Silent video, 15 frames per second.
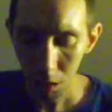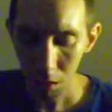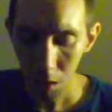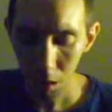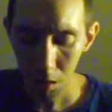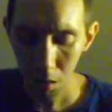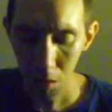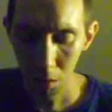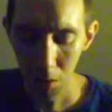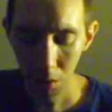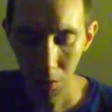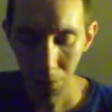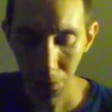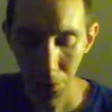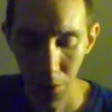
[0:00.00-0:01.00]
noticed the
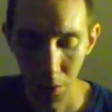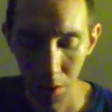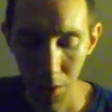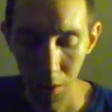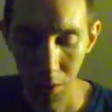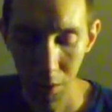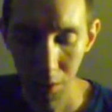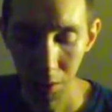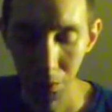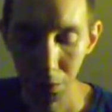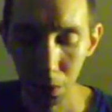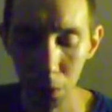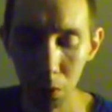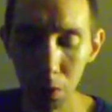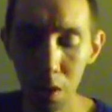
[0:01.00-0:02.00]

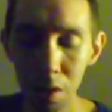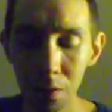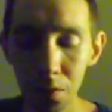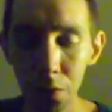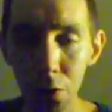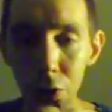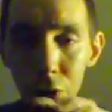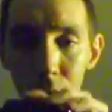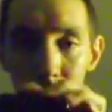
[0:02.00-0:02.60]
Photon version